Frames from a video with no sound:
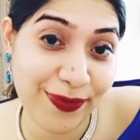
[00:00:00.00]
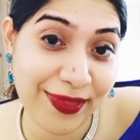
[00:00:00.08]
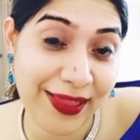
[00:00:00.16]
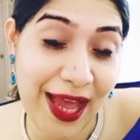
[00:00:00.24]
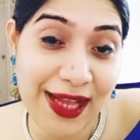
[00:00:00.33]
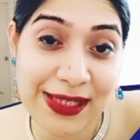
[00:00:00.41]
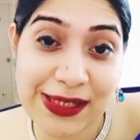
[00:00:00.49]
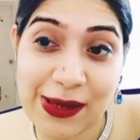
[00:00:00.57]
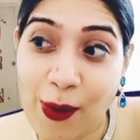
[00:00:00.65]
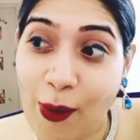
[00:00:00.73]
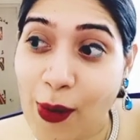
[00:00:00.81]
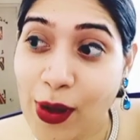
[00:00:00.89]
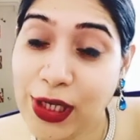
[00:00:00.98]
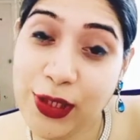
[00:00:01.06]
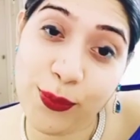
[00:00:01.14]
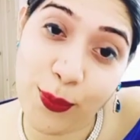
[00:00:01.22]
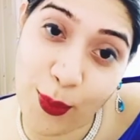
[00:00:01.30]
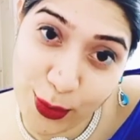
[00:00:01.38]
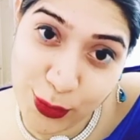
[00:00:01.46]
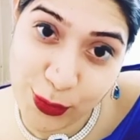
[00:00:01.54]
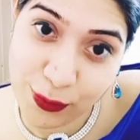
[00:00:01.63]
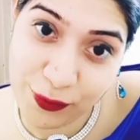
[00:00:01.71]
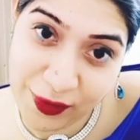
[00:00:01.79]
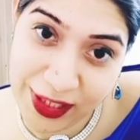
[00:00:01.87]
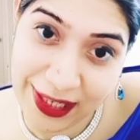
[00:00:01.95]
that's all you want to
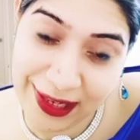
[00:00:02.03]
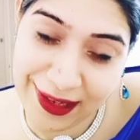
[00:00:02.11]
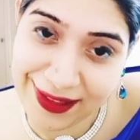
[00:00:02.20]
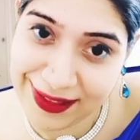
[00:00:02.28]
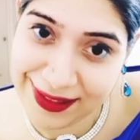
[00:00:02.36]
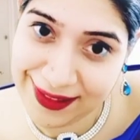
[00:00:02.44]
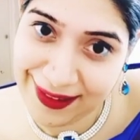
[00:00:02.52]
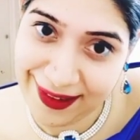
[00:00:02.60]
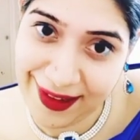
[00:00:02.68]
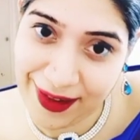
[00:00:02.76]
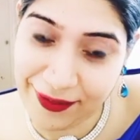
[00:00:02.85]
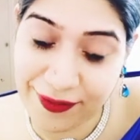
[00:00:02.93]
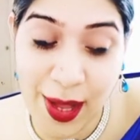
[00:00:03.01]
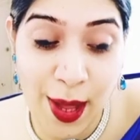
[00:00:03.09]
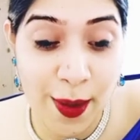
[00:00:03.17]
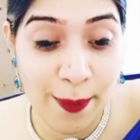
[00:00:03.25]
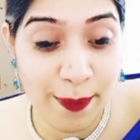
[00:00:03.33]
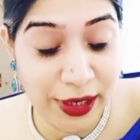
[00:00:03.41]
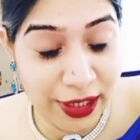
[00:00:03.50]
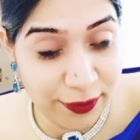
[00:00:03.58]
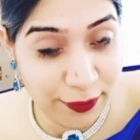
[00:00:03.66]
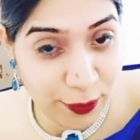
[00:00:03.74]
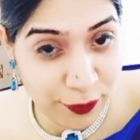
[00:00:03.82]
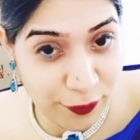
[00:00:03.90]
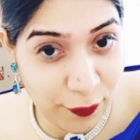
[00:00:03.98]
feel, love. But
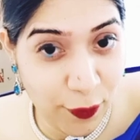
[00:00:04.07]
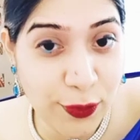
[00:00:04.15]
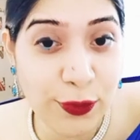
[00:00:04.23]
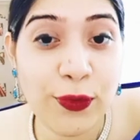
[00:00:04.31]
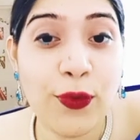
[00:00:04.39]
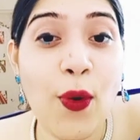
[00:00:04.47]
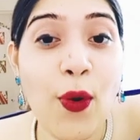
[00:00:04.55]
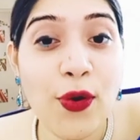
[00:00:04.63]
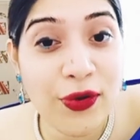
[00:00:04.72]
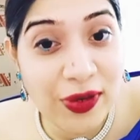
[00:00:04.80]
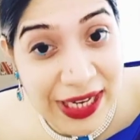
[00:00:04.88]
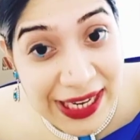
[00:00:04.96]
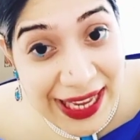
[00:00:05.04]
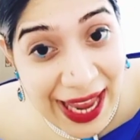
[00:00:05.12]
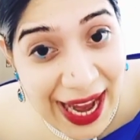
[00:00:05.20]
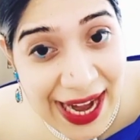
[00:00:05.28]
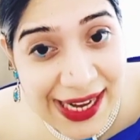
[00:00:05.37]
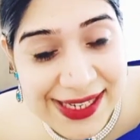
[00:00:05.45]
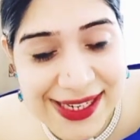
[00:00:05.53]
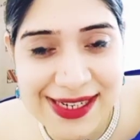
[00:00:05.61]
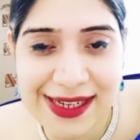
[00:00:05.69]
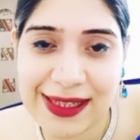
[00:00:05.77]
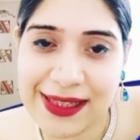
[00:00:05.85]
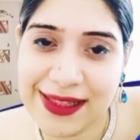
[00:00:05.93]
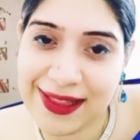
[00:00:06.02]
if you want to co-create,
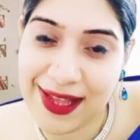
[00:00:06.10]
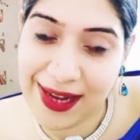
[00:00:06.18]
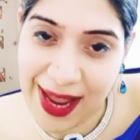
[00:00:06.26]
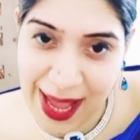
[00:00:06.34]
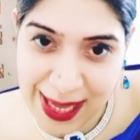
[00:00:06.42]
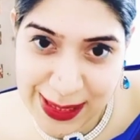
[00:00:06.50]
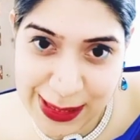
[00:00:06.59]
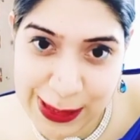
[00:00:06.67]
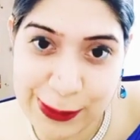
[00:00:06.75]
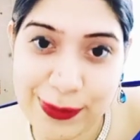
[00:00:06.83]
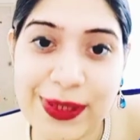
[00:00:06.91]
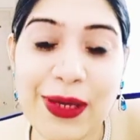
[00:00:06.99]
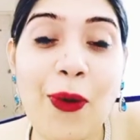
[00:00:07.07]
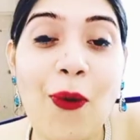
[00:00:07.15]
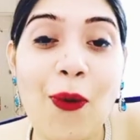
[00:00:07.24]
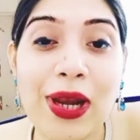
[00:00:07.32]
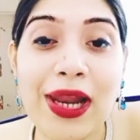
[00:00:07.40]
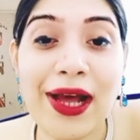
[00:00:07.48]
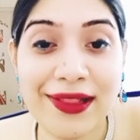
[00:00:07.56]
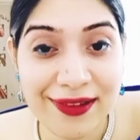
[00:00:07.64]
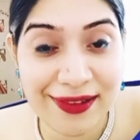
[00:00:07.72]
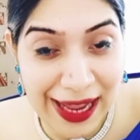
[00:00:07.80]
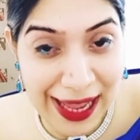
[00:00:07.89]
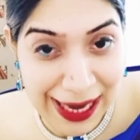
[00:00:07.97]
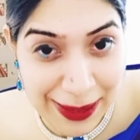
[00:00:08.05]
there has to be all other
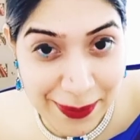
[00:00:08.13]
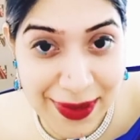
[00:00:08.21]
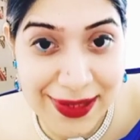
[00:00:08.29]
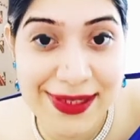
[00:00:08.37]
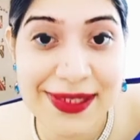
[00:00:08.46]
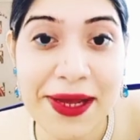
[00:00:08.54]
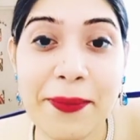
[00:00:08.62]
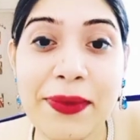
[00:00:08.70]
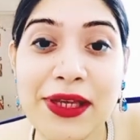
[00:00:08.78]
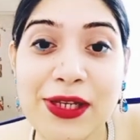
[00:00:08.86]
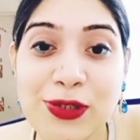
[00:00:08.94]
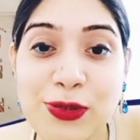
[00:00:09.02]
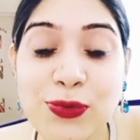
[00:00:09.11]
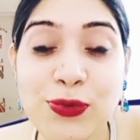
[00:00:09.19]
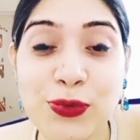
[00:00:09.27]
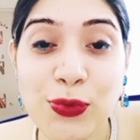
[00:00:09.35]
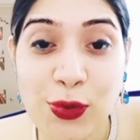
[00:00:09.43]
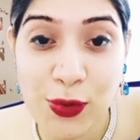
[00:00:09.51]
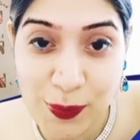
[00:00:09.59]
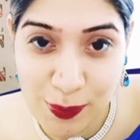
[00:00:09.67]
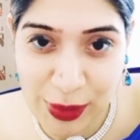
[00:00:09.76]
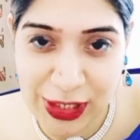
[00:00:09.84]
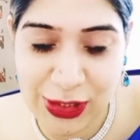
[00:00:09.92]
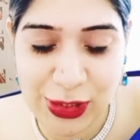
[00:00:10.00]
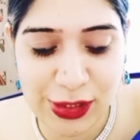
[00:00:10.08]
elements coming into
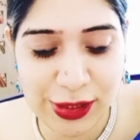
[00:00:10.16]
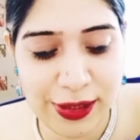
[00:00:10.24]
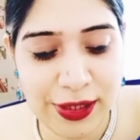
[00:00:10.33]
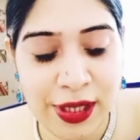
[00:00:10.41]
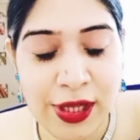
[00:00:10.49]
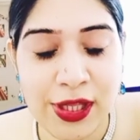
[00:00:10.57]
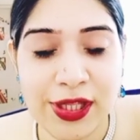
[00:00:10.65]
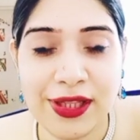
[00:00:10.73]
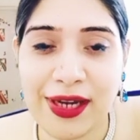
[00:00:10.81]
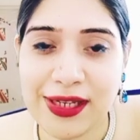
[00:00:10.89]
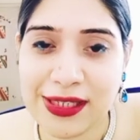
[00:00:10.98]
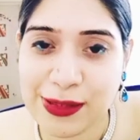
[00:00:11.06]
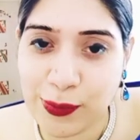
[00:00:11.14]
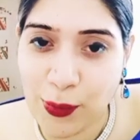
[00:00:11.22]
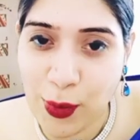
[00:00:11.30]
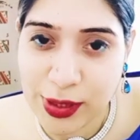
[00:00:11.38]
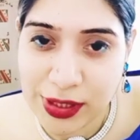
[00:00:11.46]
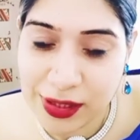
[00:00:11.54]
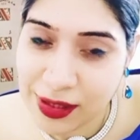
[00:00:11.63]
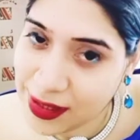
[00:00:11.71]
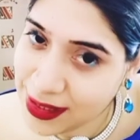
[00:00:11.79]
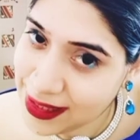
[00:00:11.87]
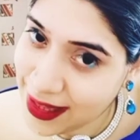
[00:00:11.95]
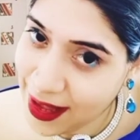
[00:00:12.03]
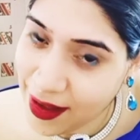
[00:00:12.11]
picture. That is, water is
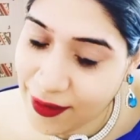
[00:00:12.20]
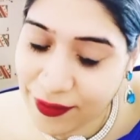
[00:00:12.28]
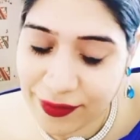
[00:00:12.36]
love,